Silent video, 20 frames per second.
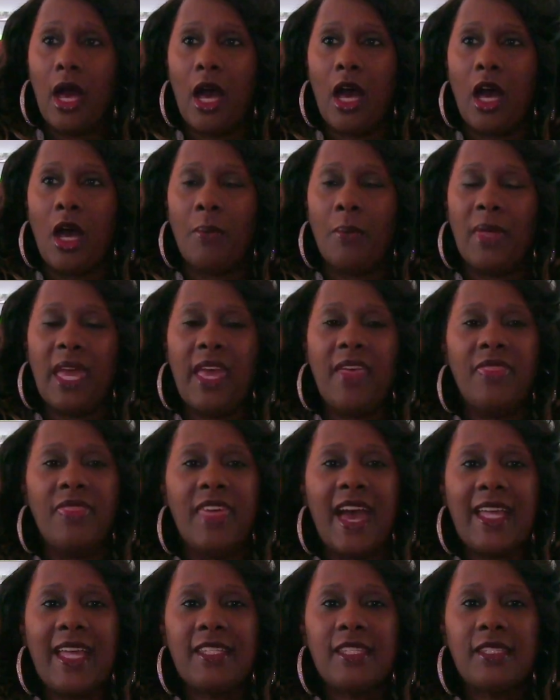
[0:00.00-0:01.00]
And
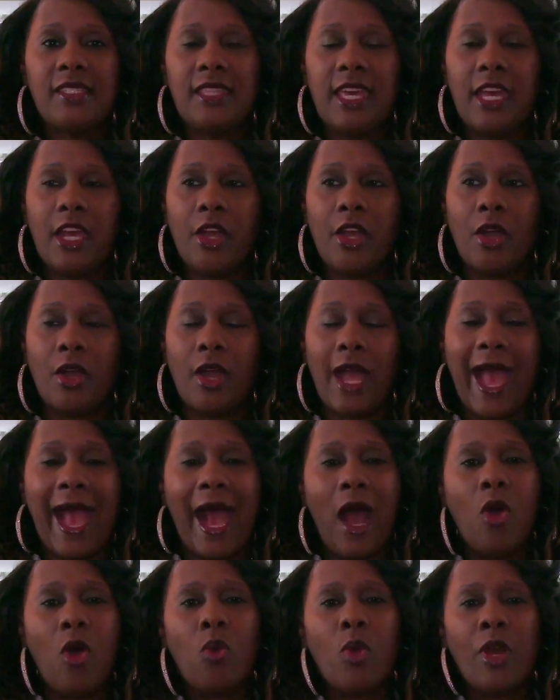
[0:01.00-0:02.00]
that's their
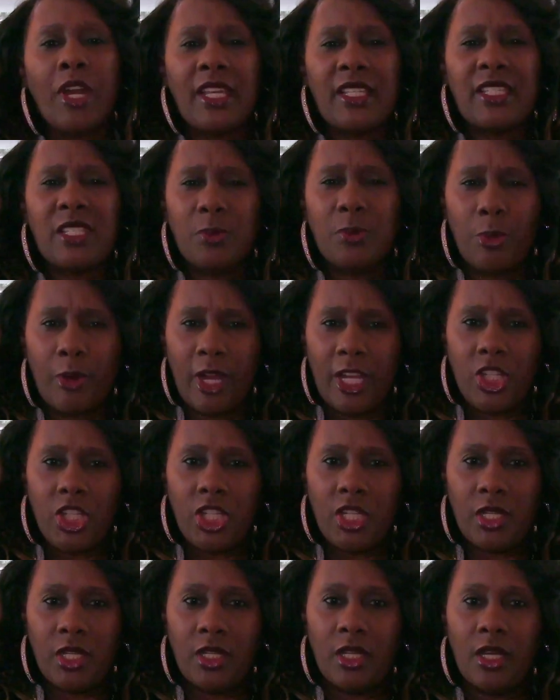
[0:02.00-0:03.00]
outward
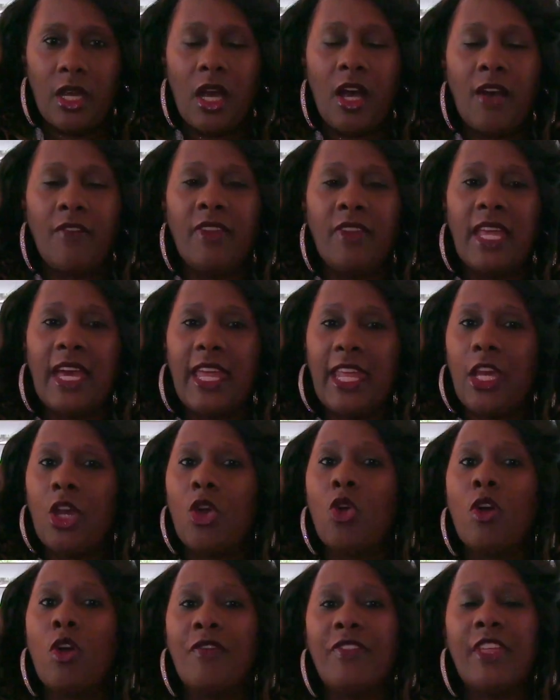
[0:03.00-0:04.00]
expression of letting
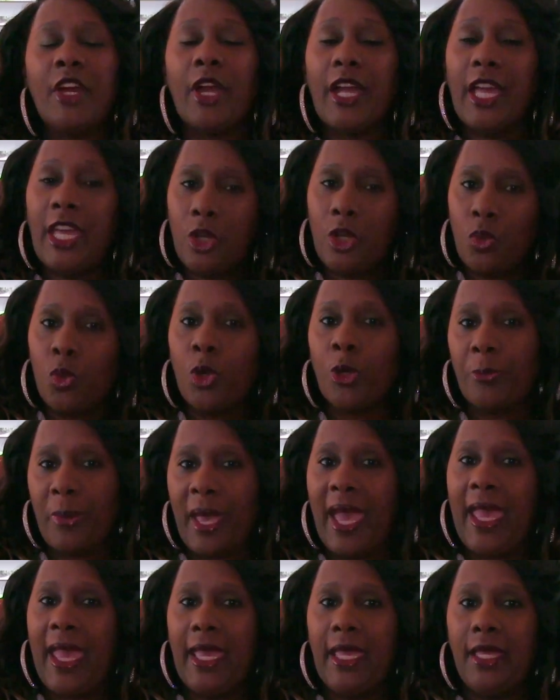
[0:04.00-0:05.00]
go of their inward
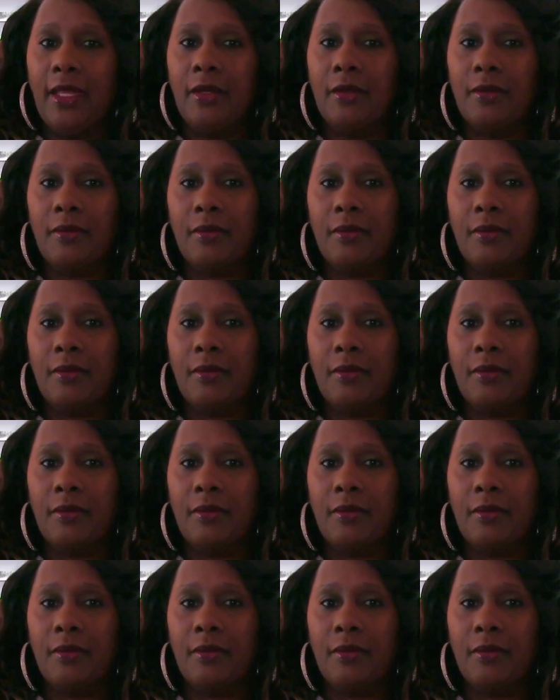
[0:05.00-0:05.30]
pain.